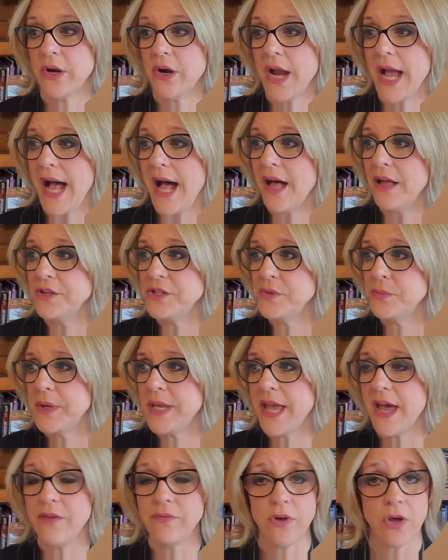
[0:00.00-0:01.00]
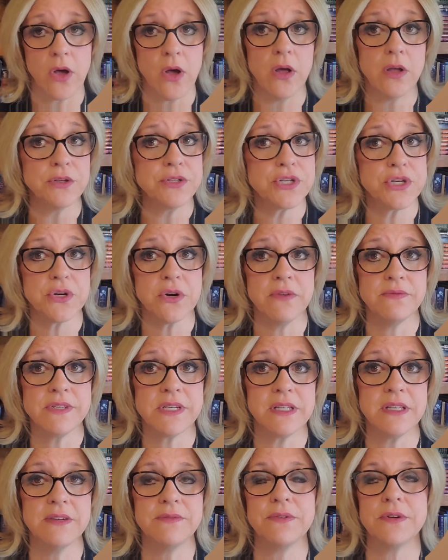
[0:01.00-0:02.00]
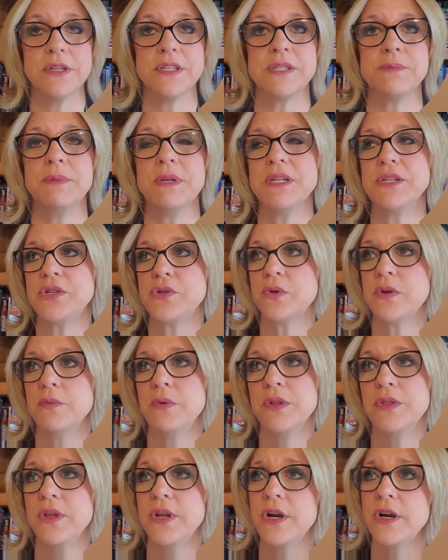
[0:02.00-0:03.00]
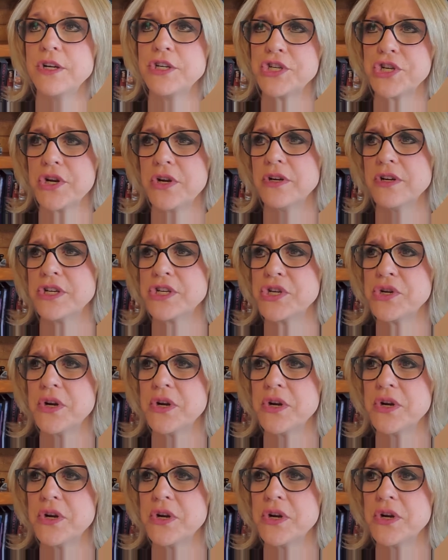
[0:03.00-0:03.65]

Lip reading: Or how do we have a culture of deliverance ministry within our church?